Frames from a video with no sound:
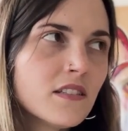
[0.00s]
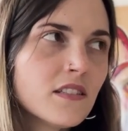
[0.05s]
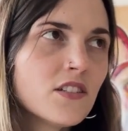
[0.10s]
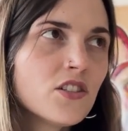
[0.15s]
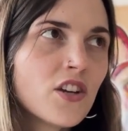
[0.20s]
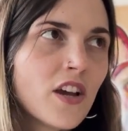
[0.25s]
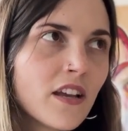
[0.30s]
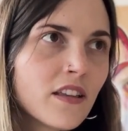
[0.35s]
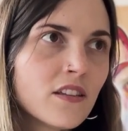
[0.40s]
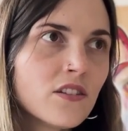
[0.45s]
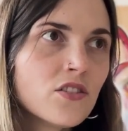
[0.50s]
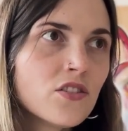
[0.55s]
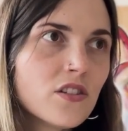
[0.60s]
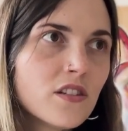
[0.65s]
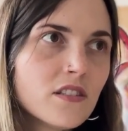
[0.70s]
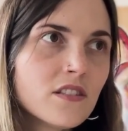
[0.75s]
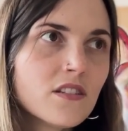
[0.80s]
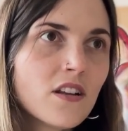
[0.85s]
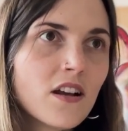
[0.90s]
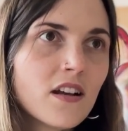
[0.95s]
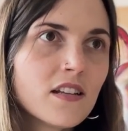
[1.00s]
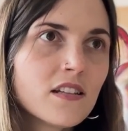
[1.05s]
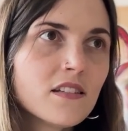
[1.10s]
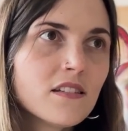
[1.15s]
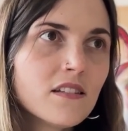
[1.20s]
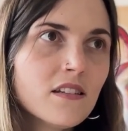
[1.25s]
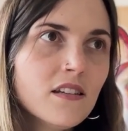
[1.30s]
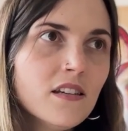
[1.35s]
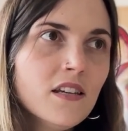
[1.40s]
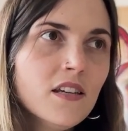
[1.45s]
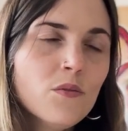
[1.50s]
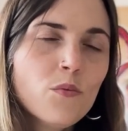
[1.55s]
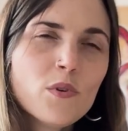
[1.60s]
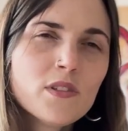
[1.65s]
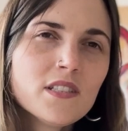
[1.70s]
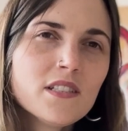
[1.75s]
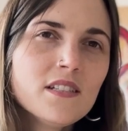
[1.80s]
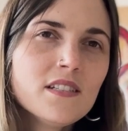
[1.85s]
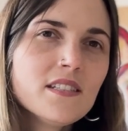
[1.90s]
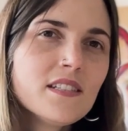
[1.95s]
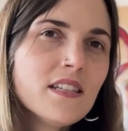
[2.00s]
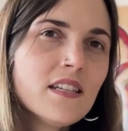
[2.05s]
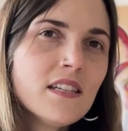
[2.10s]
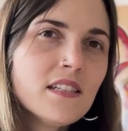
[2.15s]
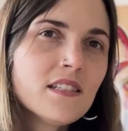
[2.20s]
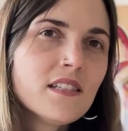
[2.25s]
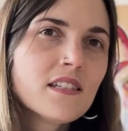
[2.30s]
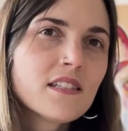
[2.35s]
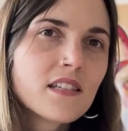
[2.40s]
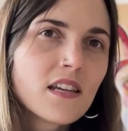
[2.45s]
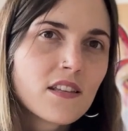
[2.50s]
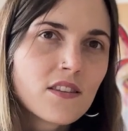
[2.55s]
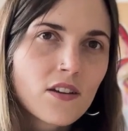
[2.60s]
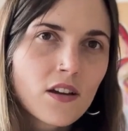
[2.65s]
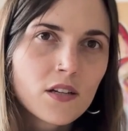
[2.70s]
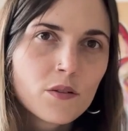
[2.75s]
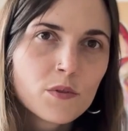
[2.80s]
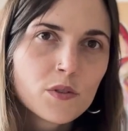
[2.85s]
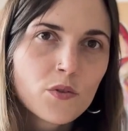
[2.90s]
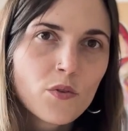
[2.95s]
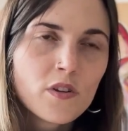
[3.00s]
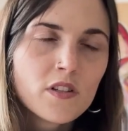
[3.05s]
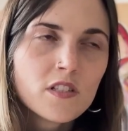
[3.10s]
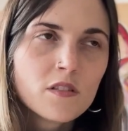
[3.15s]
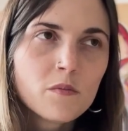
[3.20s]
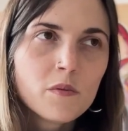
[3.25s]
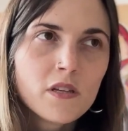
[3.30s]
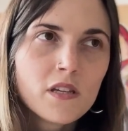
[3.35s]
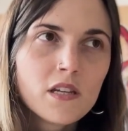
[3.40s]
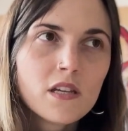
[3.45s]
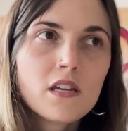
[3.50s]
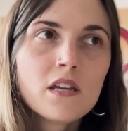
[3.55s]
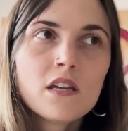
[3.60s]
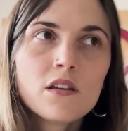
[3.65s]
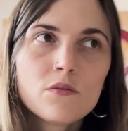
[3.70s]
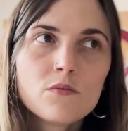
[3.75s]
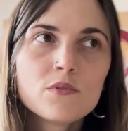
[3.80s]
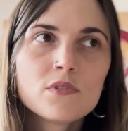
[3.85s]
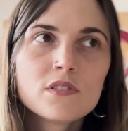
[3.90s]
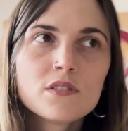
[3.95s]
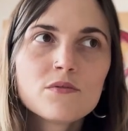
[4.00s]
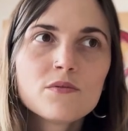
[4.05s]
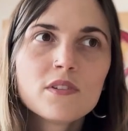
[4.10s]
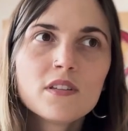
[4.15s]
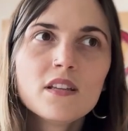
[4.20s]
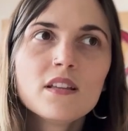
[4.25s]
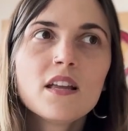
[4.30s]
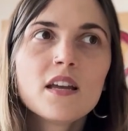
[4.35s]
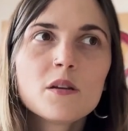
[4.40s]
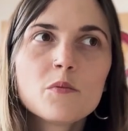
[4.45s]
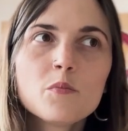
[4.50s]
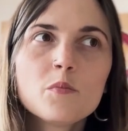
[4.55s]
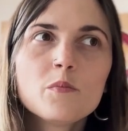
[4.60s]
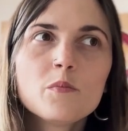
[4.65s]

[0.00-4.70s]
It's a challenge. It wasn't as easy as I thought it was going to be. It was really